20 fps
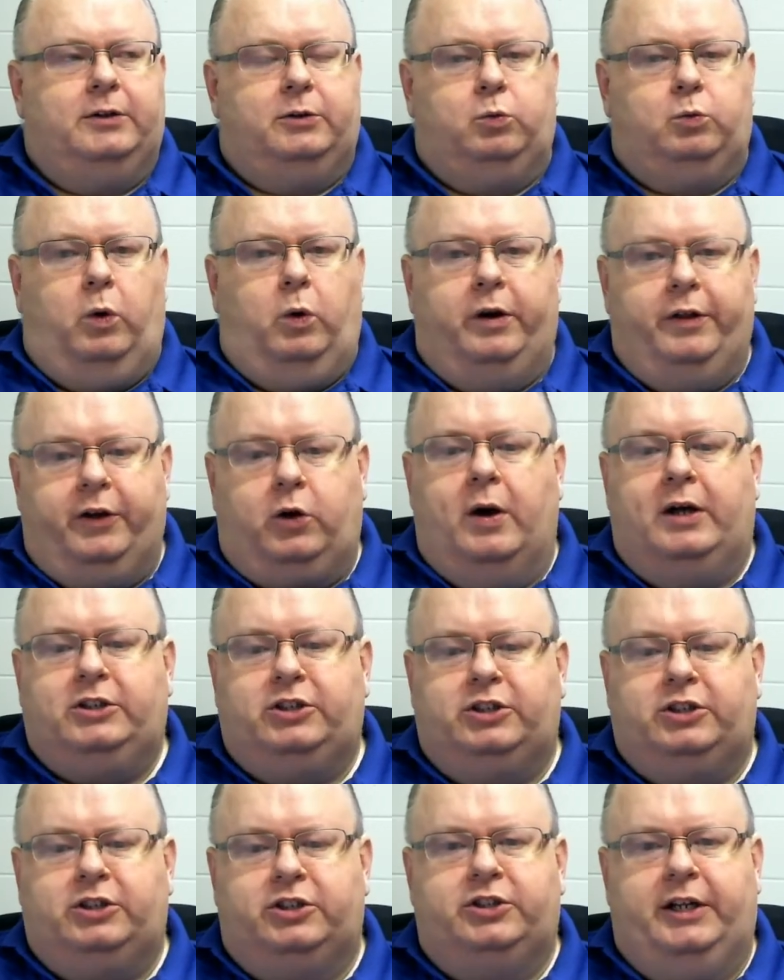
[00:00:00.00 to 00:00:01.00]
One of the
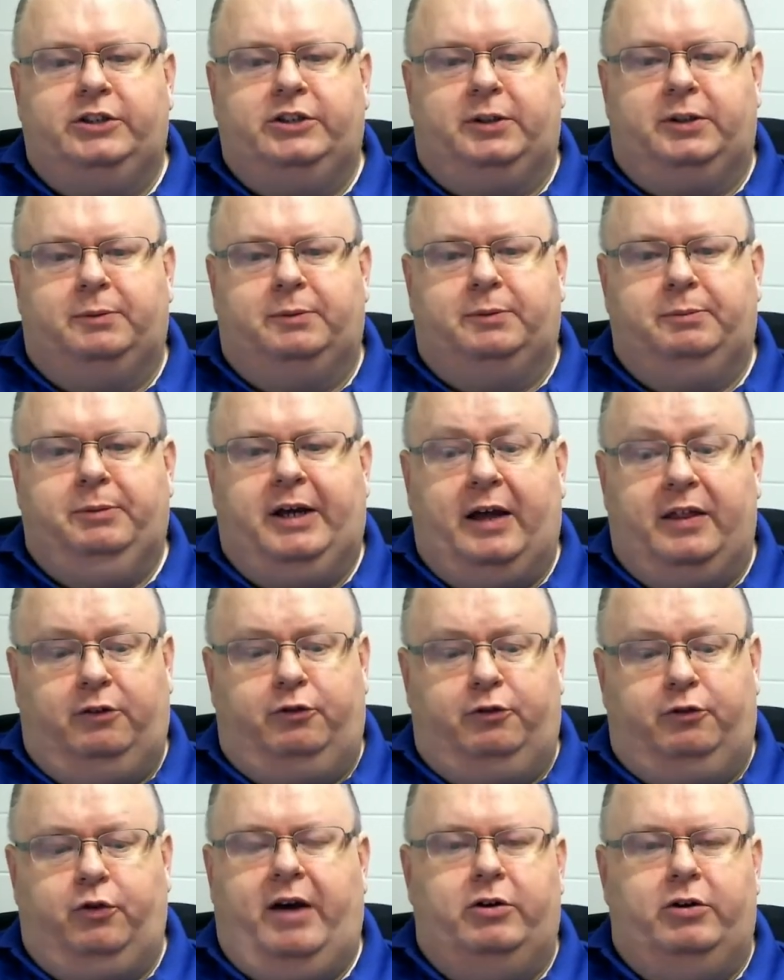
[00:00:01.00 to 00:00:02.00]
questions needs to be, I
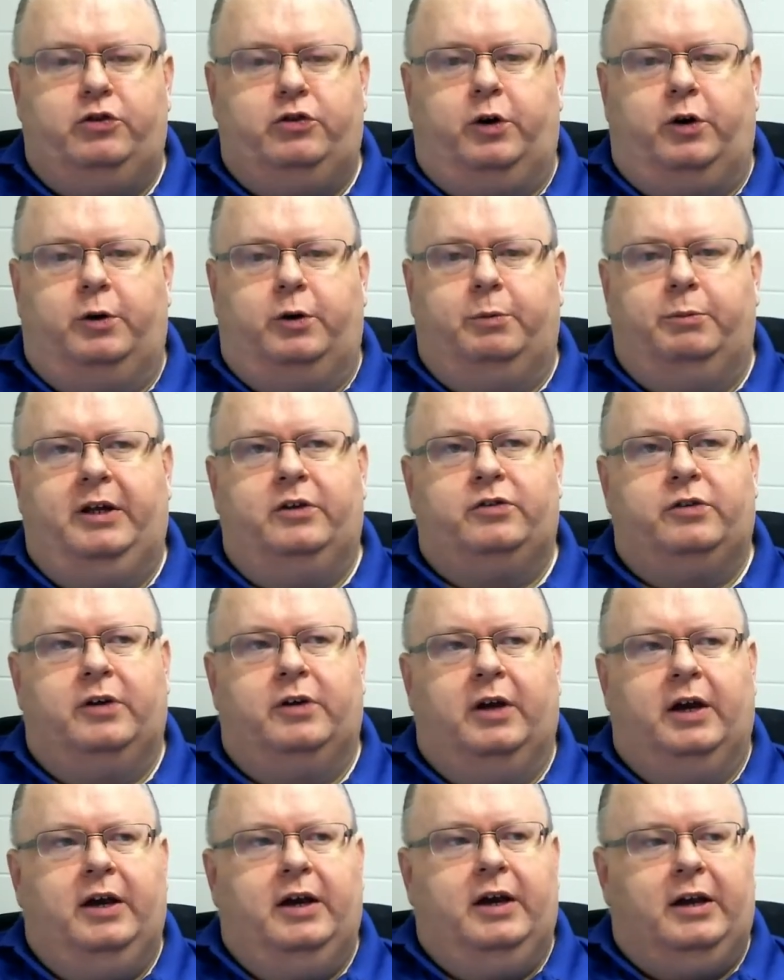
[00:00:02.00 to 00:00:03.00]
think, for every sermon is
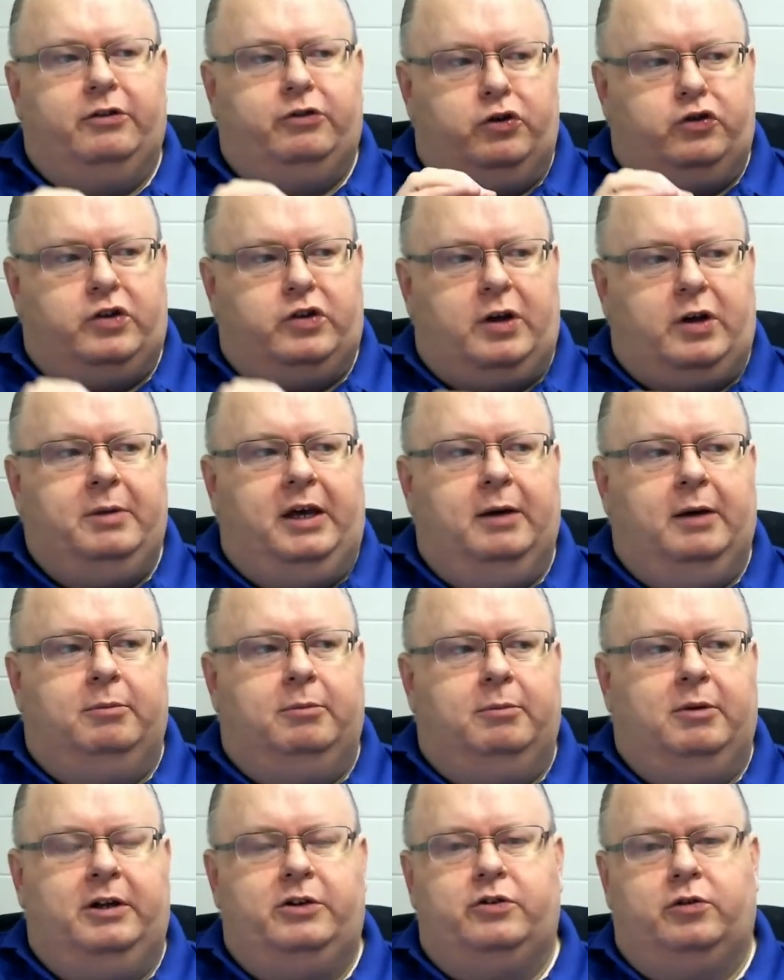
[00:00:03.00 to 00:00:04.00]
there some
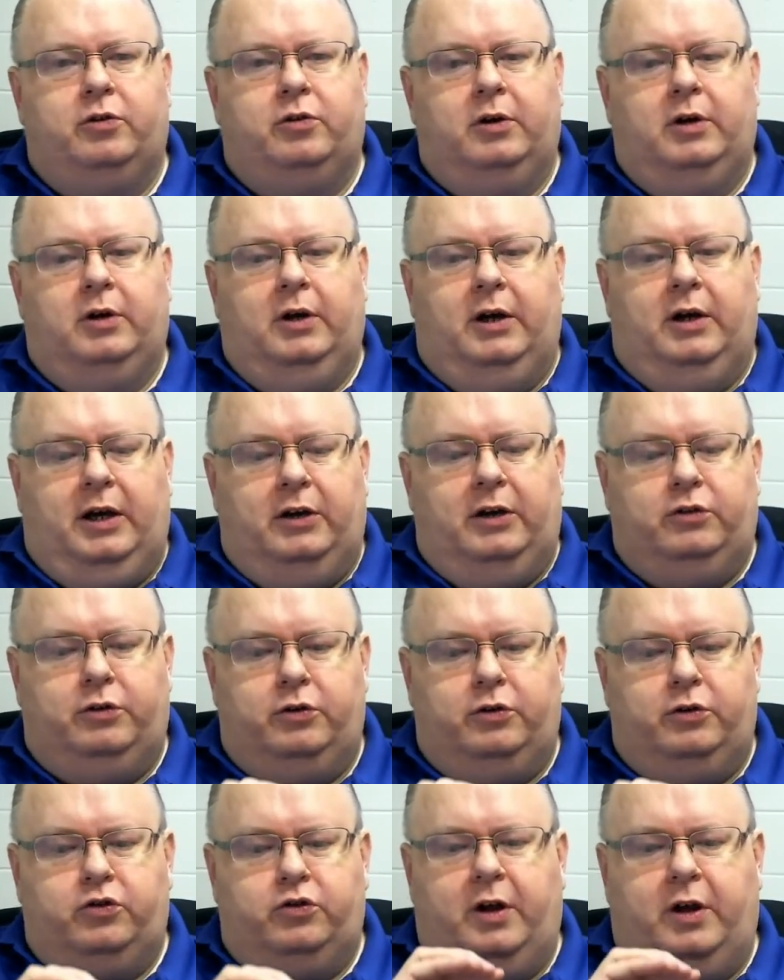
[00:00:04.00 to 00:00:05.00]
image, is
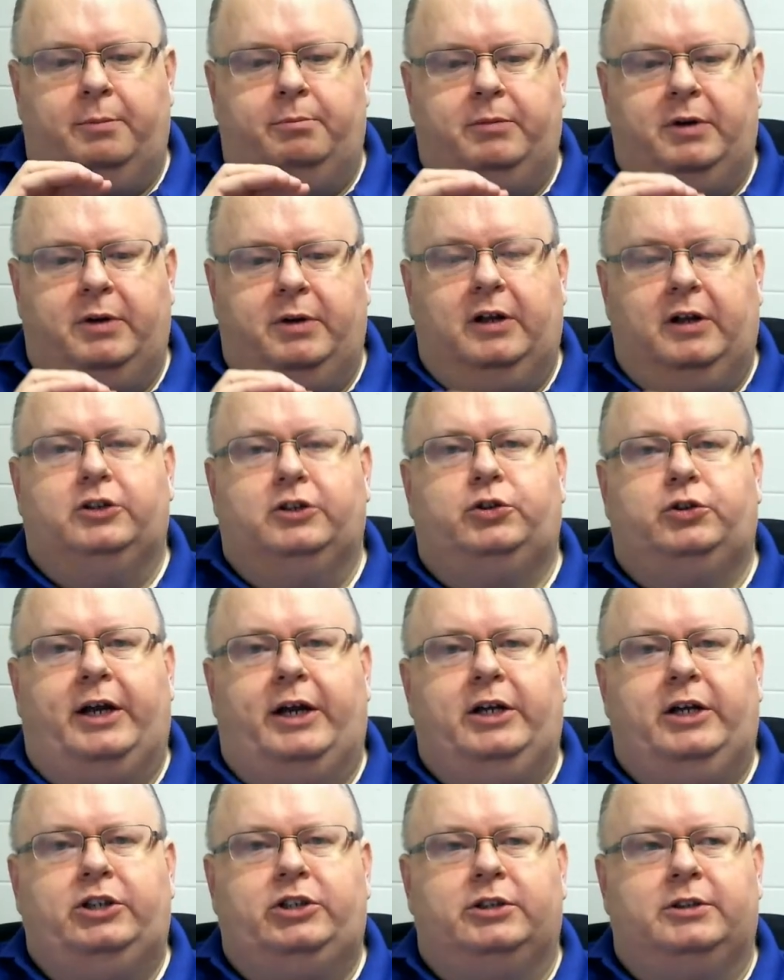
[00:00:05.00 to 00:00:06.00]
there some
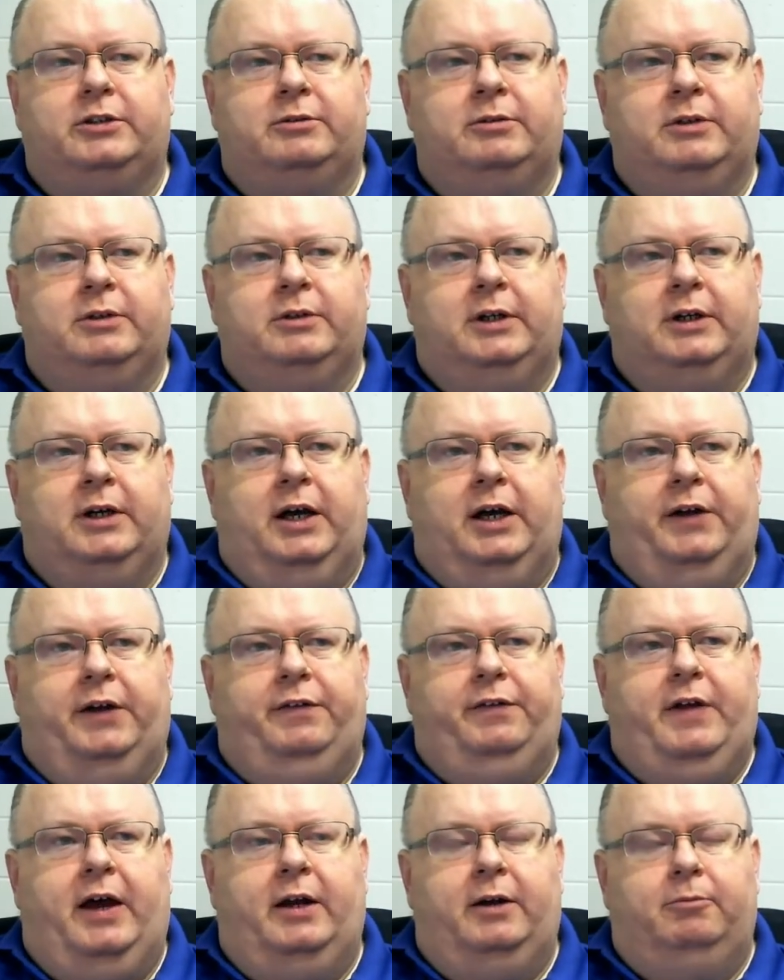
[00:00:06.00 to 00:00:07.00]
illustration
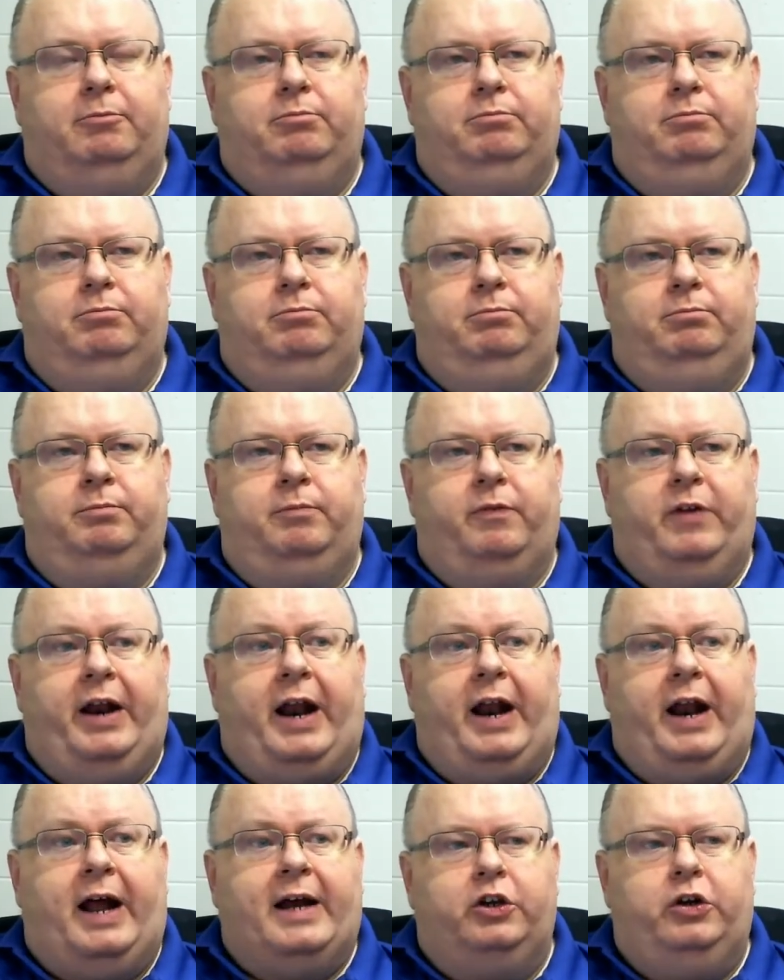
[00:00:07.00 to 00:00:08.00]
that
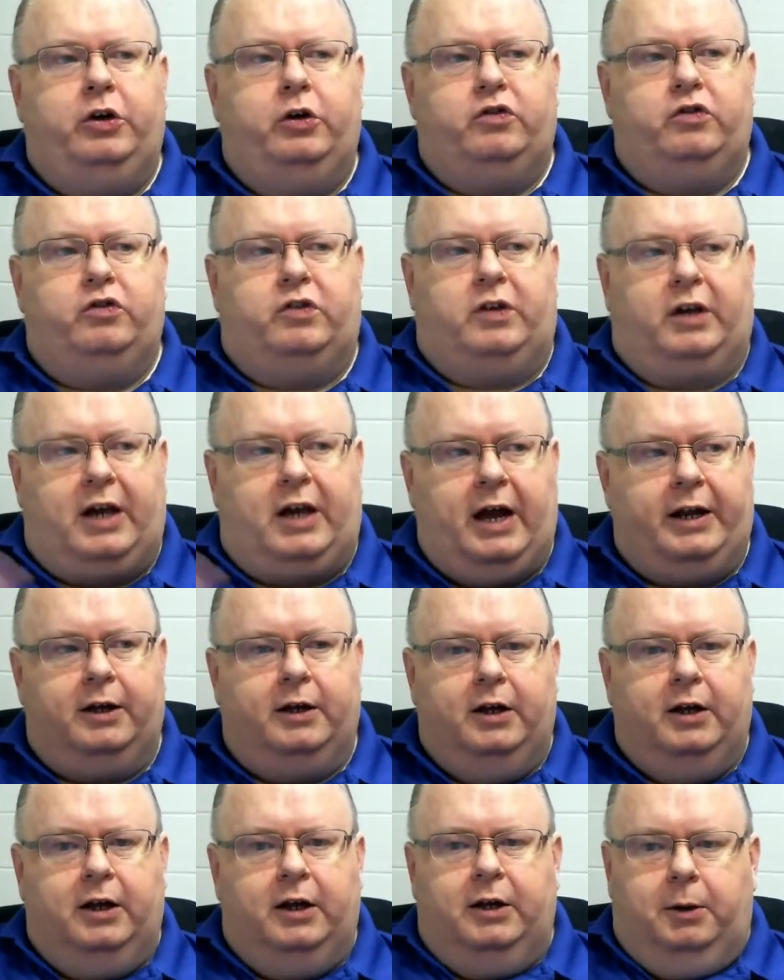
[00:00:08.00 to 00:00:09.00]
that I can use that kind
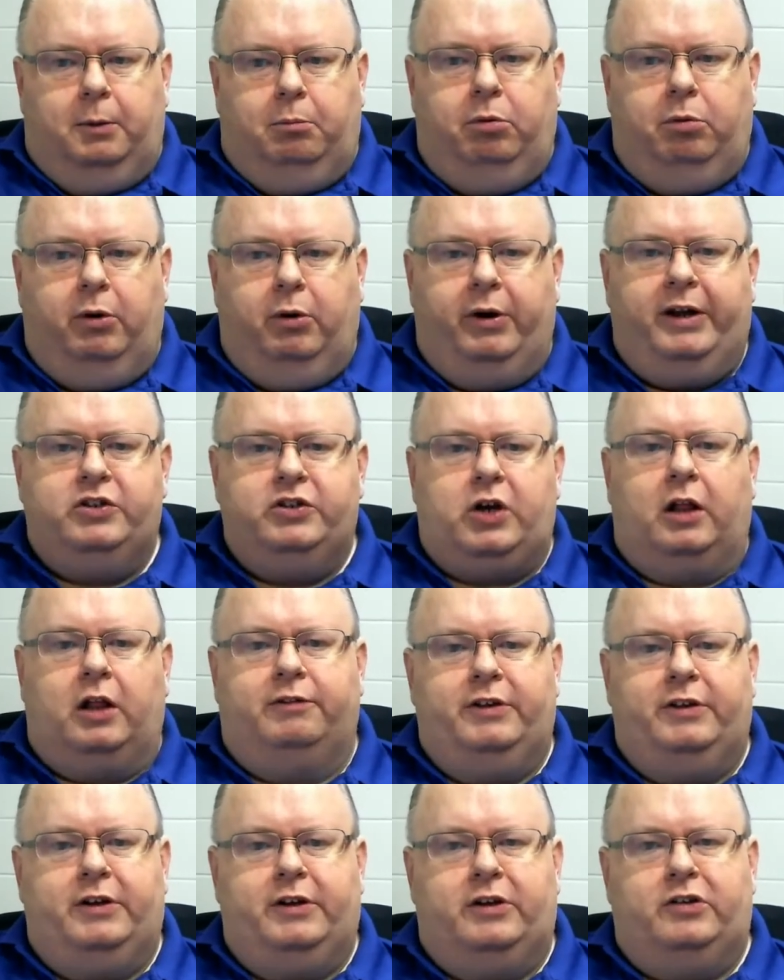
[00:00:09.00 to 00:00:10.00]
of brings
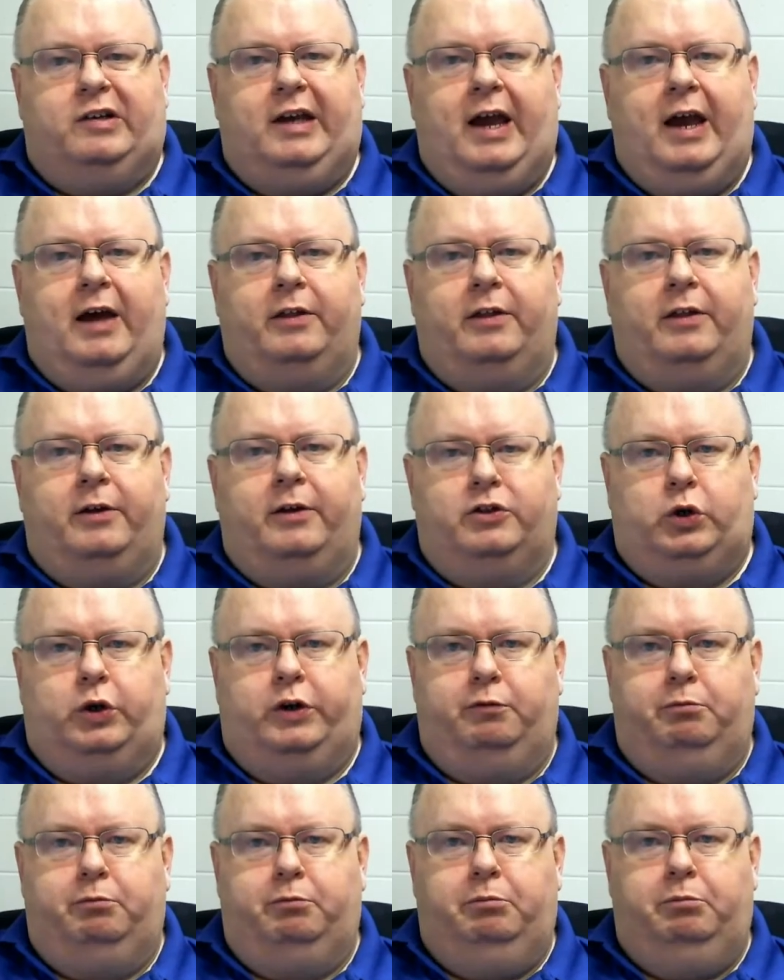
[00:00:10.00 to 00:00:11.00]
all of this together,
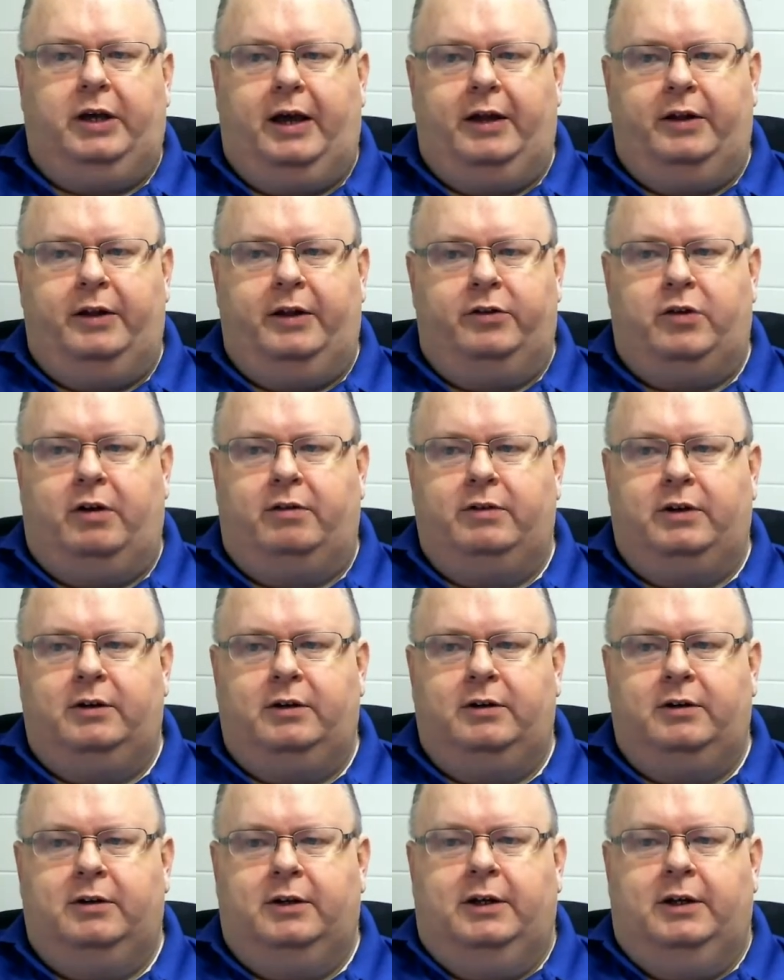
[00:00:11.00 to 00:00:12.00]
sort of bookends of it,